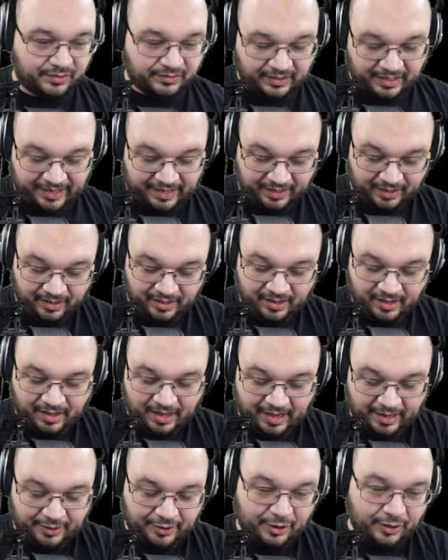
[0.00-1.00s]
Like,
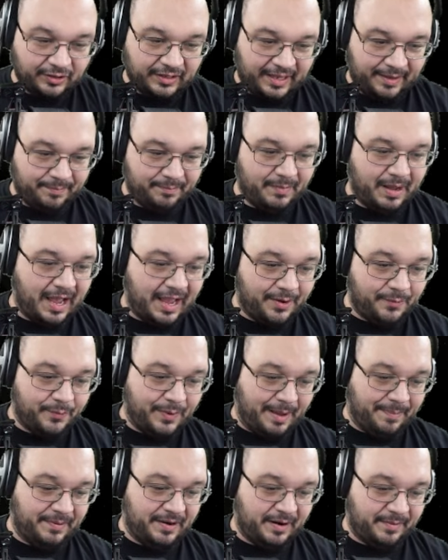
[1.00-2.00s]
I don't know, like my
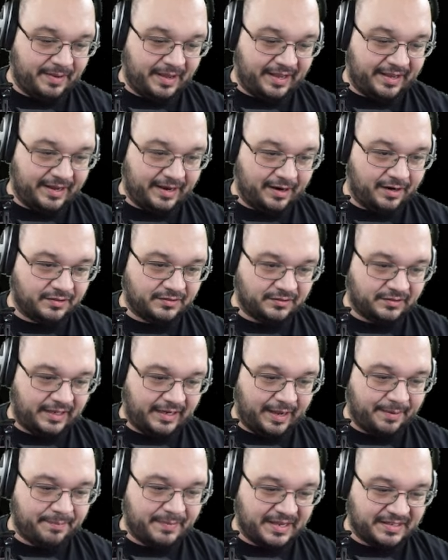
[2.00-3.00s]
weapon on my character, like
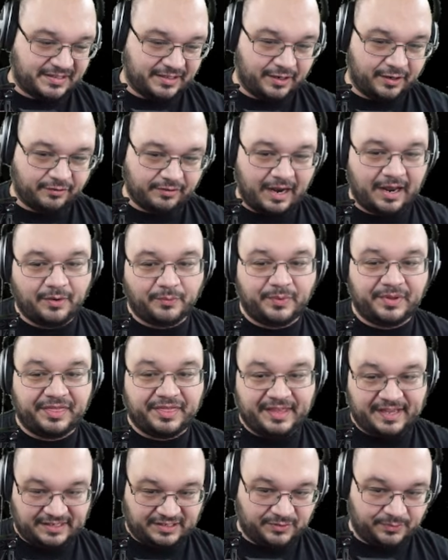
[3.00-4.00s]
I'm messing around with
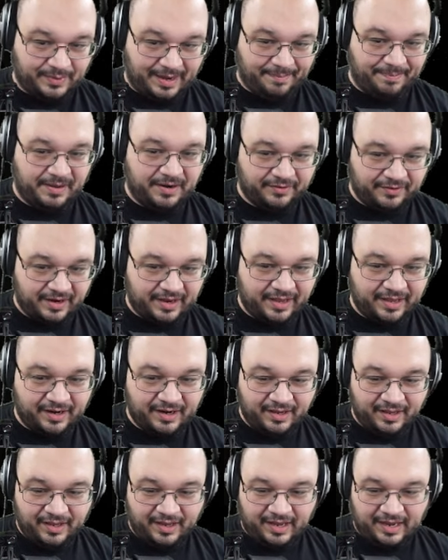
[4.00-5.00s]
this weapon, right?
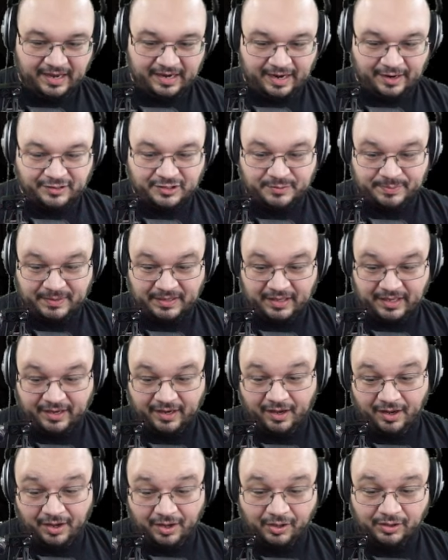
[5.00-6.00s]
And I'd just be like,
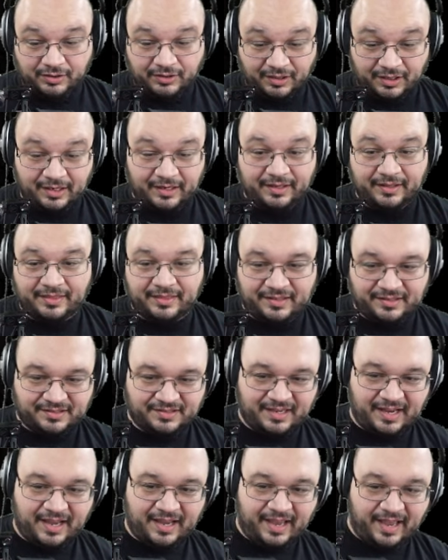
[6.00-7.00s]
oh, look, this
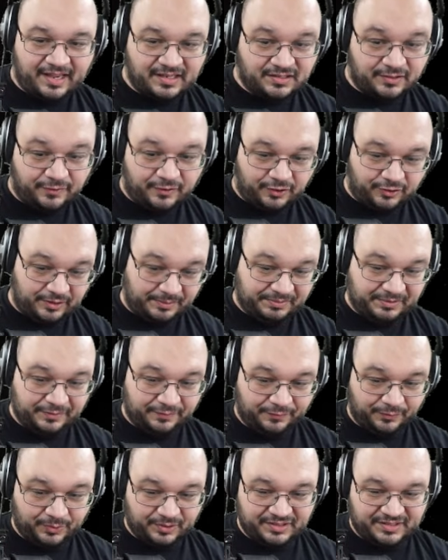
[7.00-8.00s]
guy has a corrupted
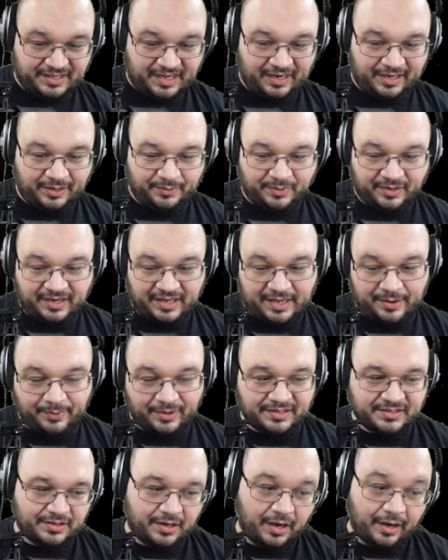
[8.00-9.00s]
four socket one. He
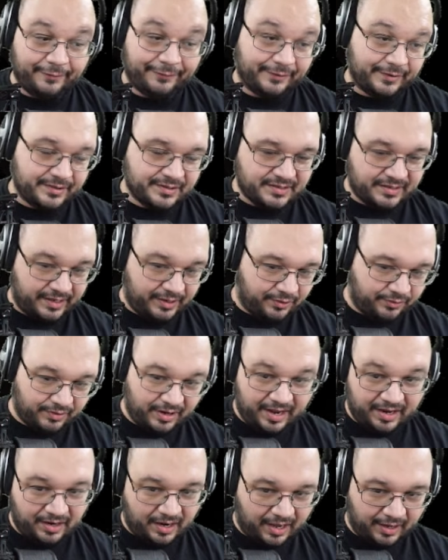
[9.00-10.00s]
wants offers. Like,
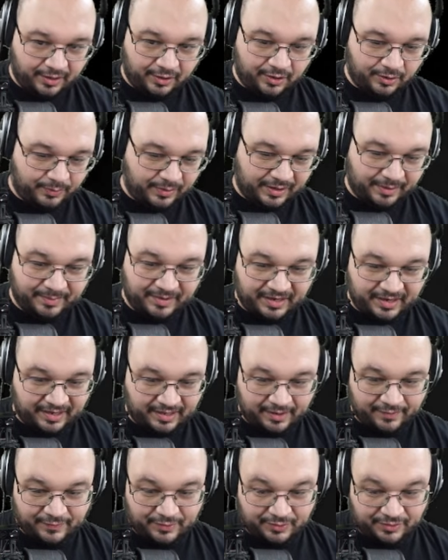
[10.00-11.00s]
great. I don't know what I'm going to
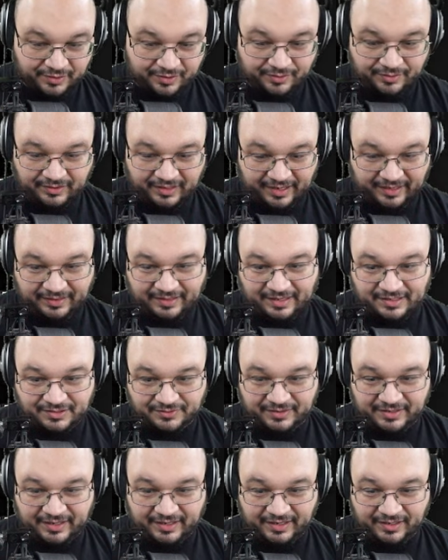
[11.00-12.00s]
give you, dude. Like, that's
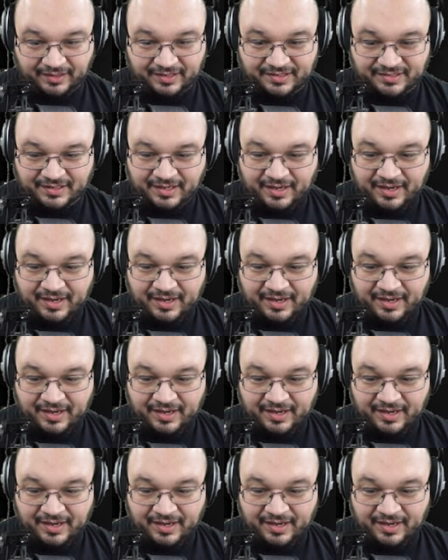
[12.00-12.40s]
ridiculous.